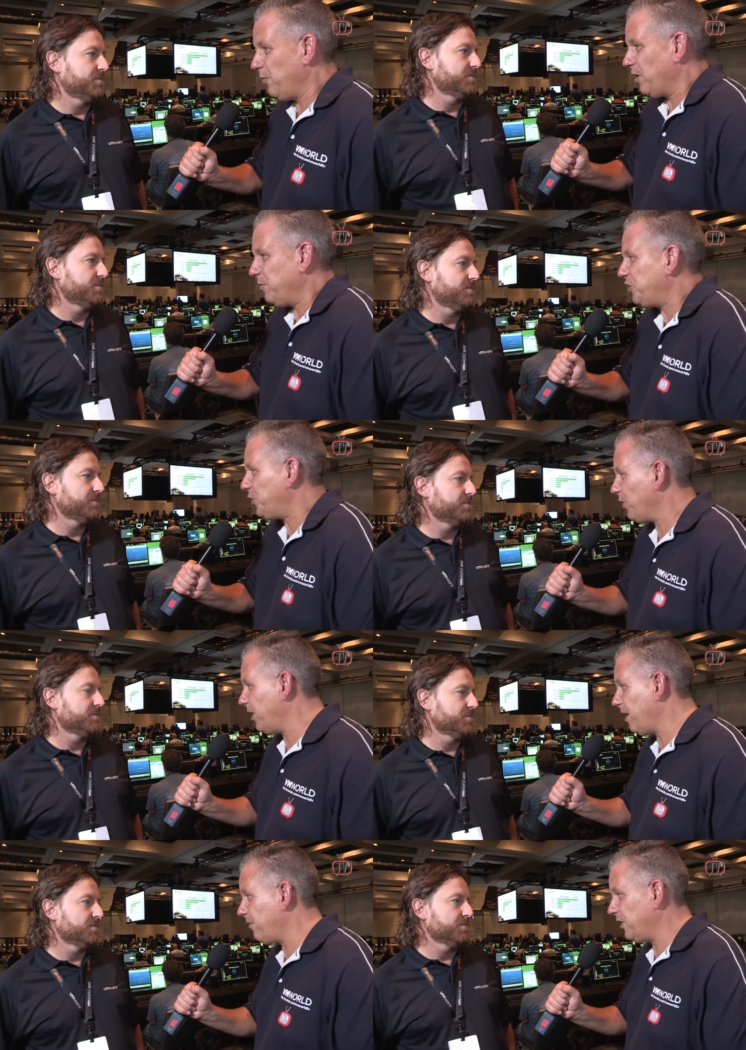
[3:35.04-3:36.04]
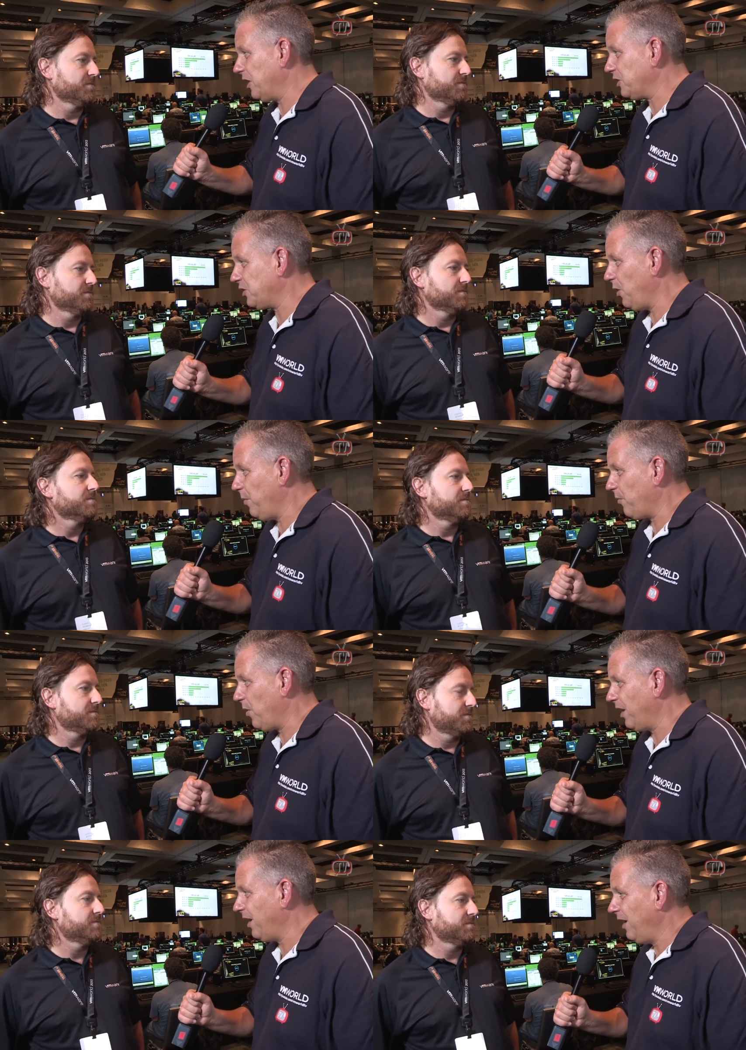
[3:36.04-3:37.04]
Speaker 1: want to be sure that everything is up
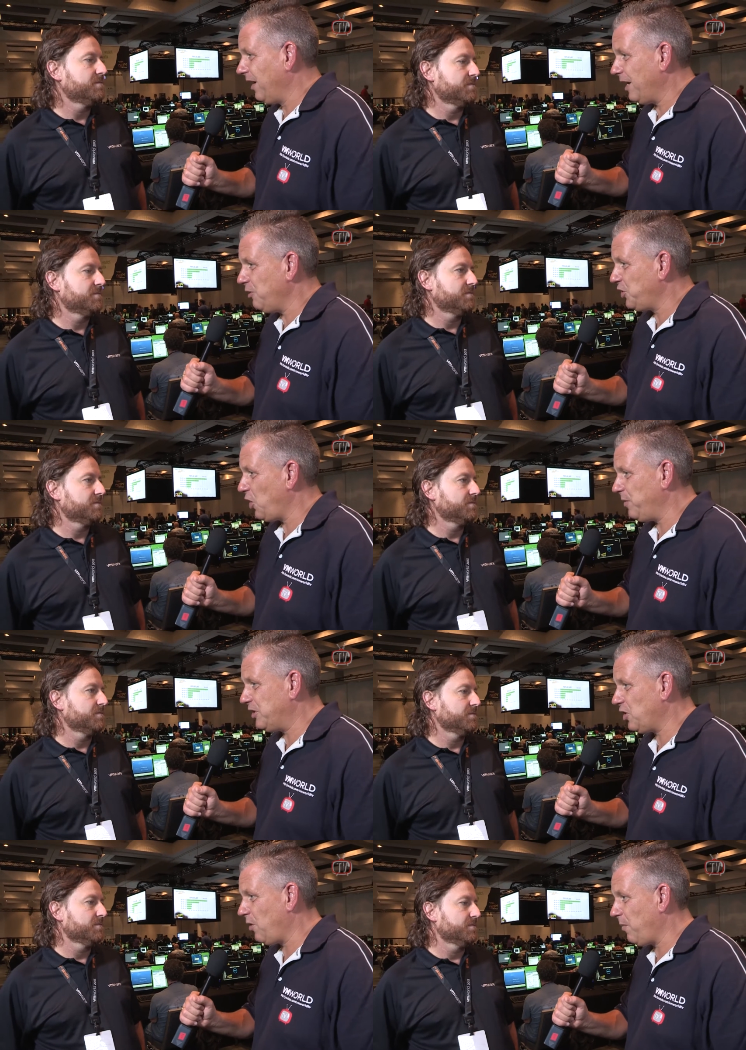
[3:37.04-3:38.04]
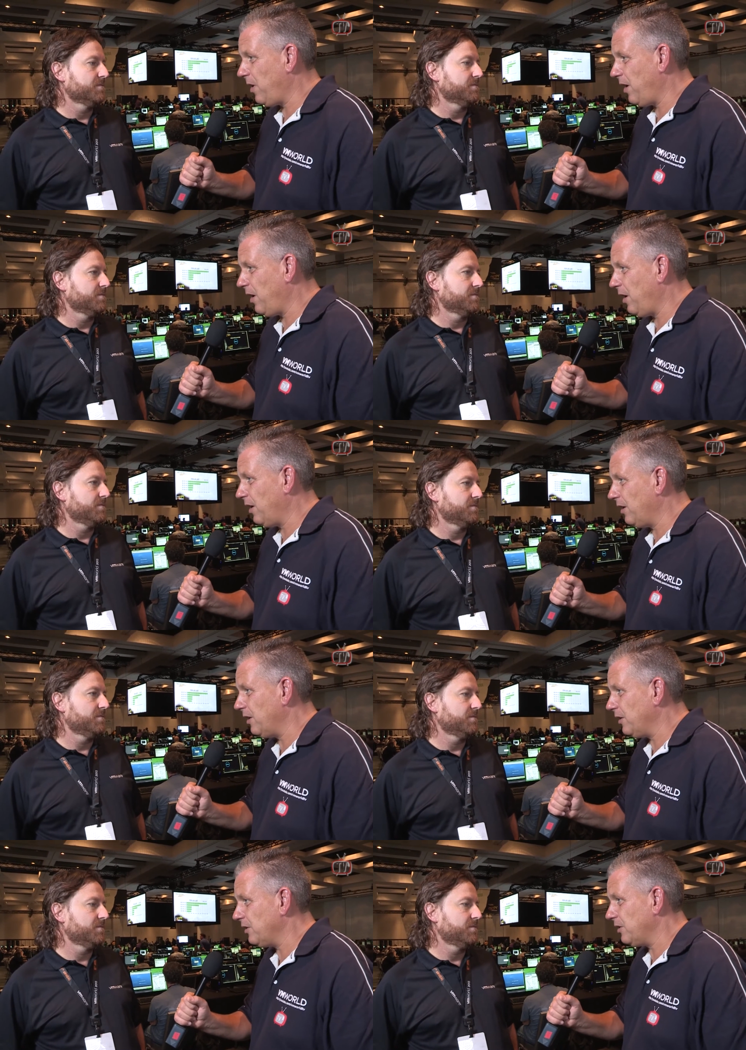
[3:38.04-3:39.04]
and running. Can you show me some, uh,
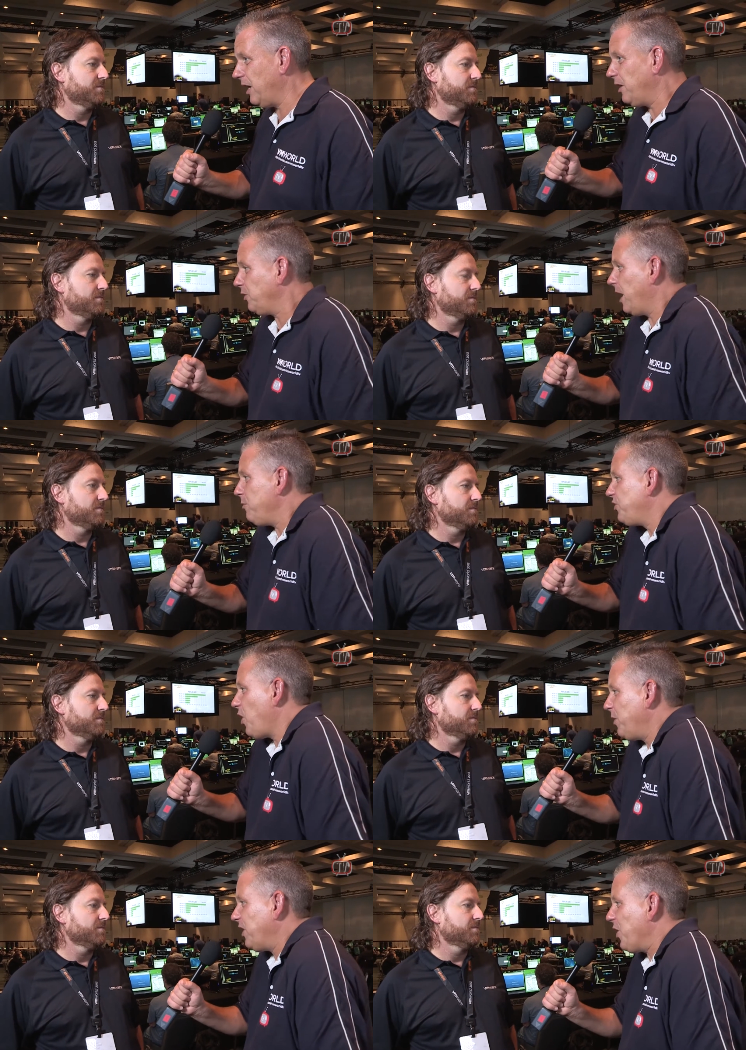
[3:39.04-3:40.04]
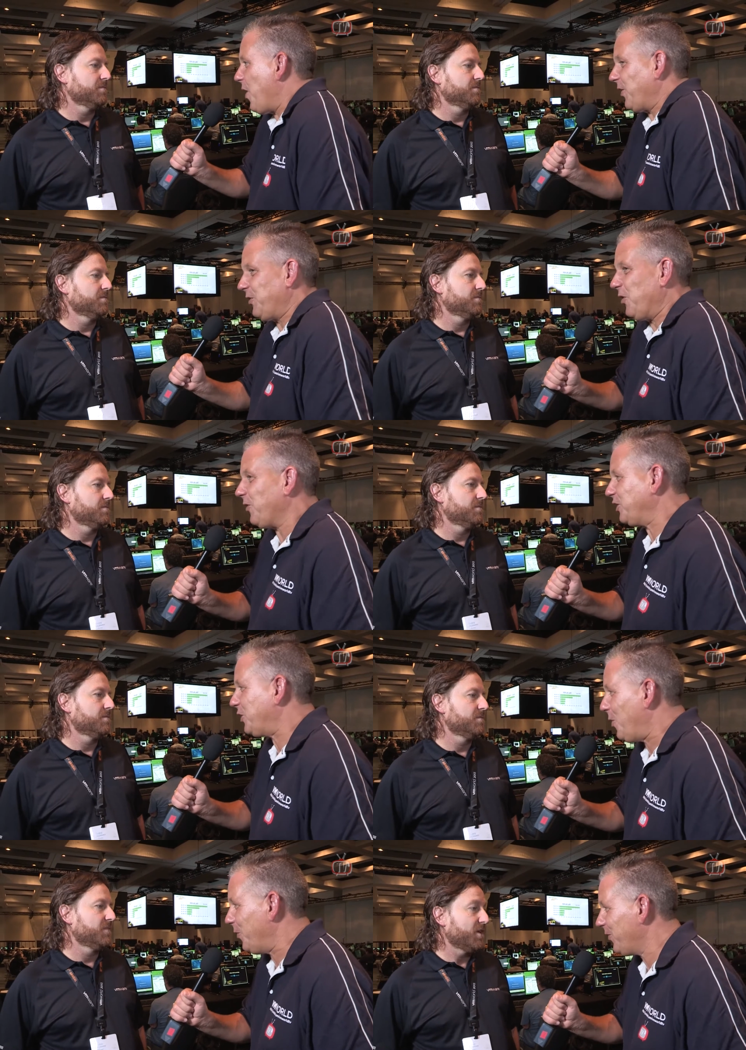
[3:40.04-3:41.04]
uh, in, can you show me the NOC? The NOC
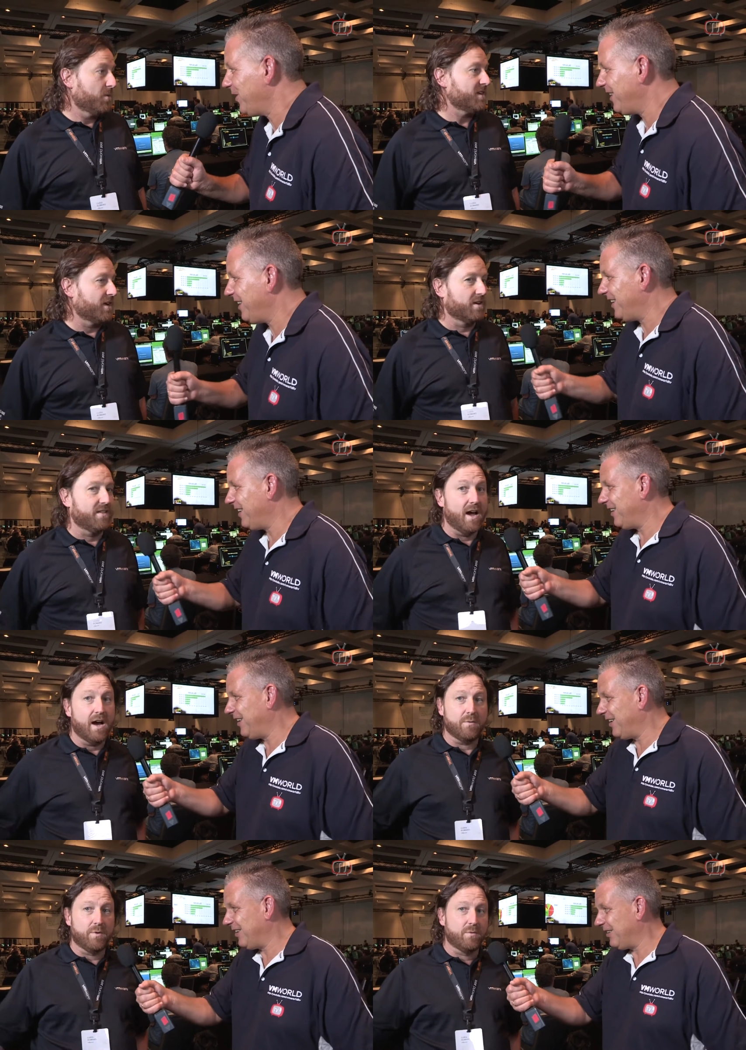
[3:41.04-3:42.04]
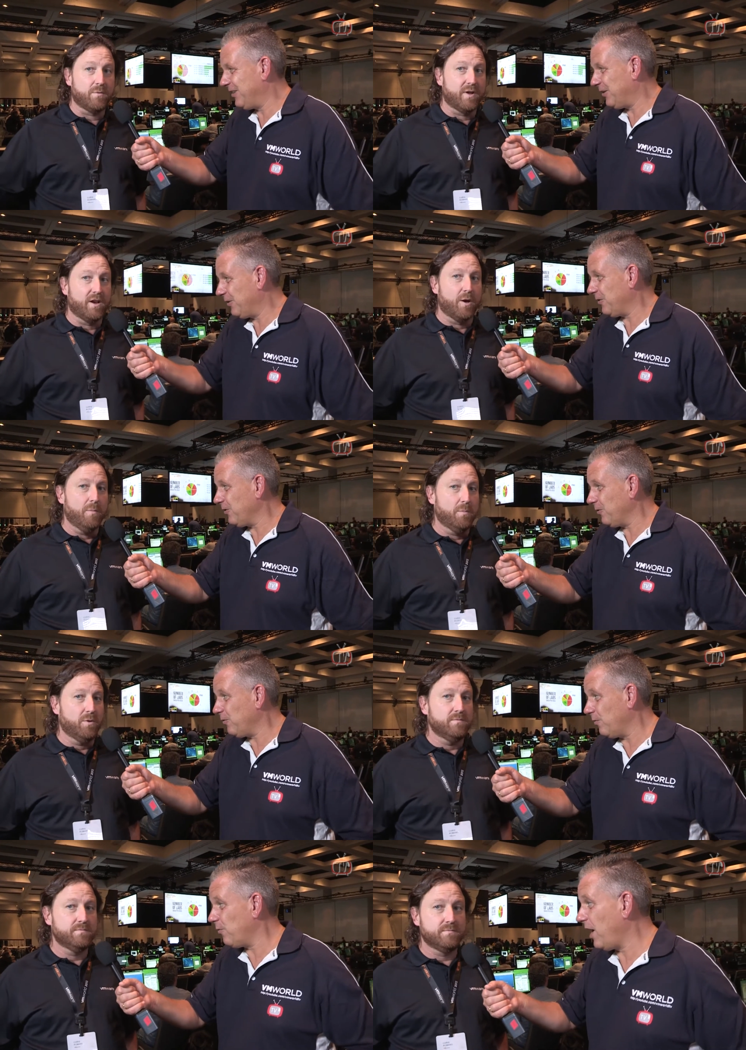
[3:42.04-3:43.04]
is cool.
Speaker 2: You want to take a look at the NOC or are we, are we going to go
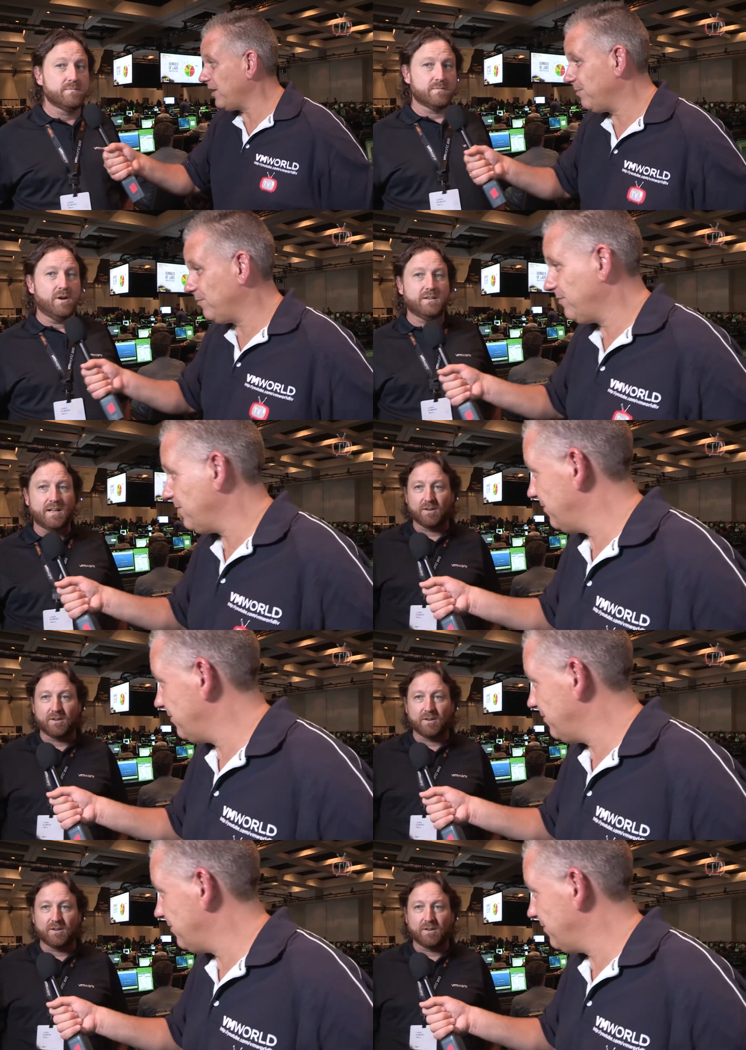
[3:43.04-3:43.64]
mobile? Right. All right, take